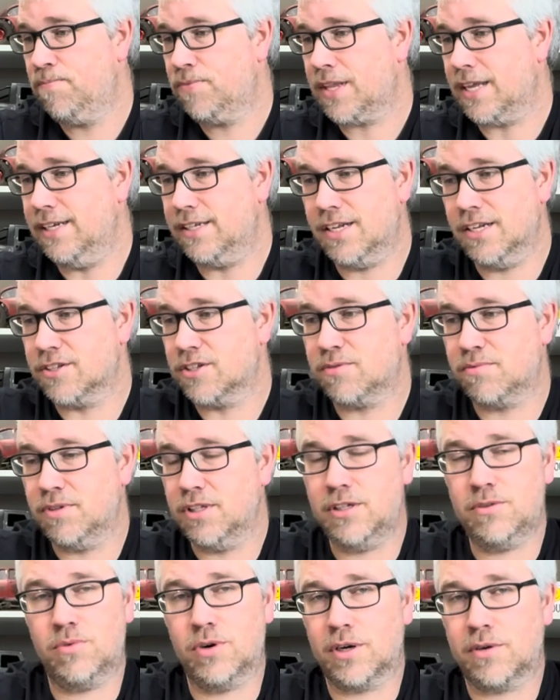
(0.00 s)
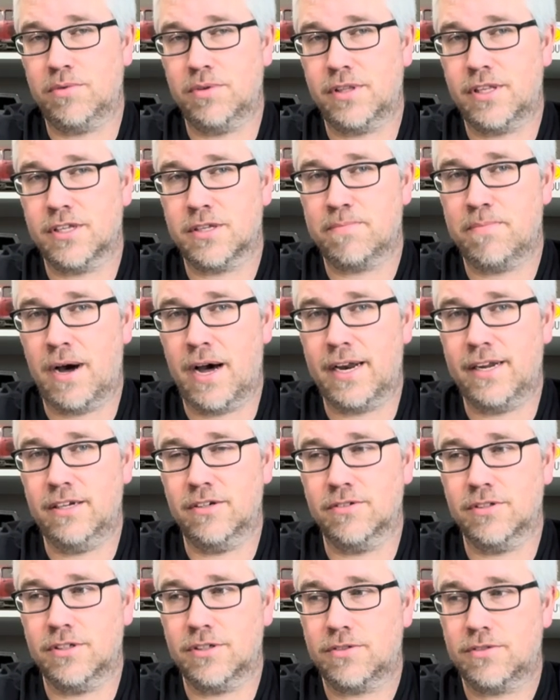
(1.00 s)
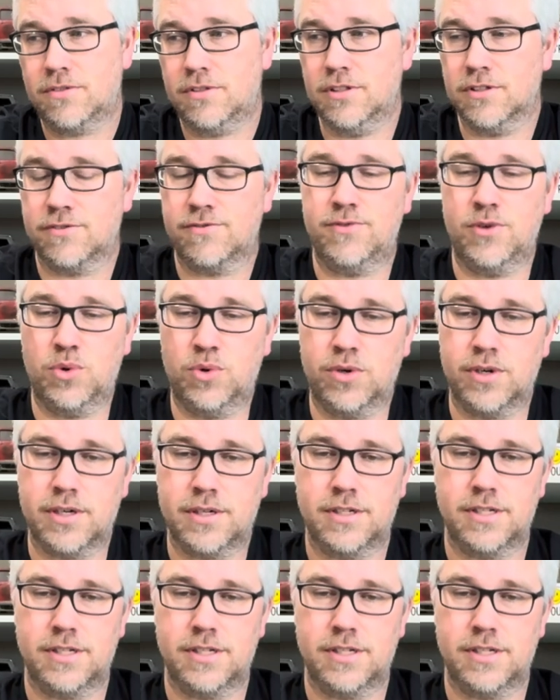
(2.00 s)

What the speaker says: It doesn't really work with this body on this Ford.